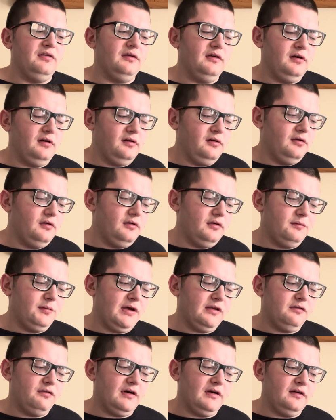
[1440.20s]
You didn't
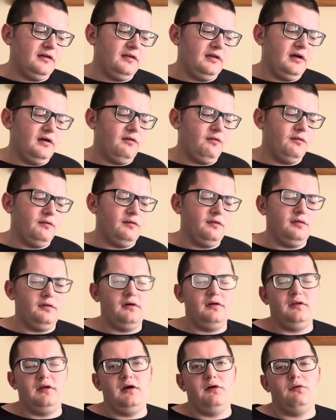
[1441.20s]
specify that
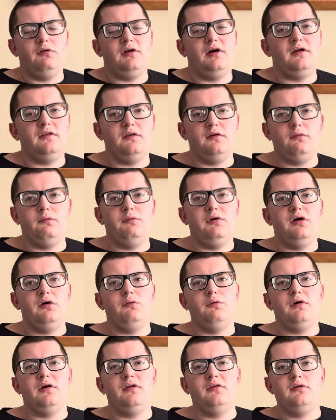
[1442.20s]
they were not the real
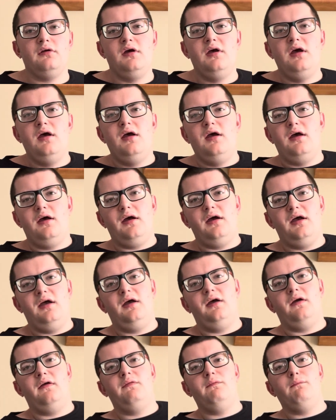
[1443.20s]
ones."
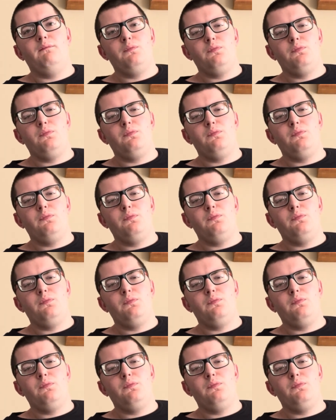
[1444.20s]
And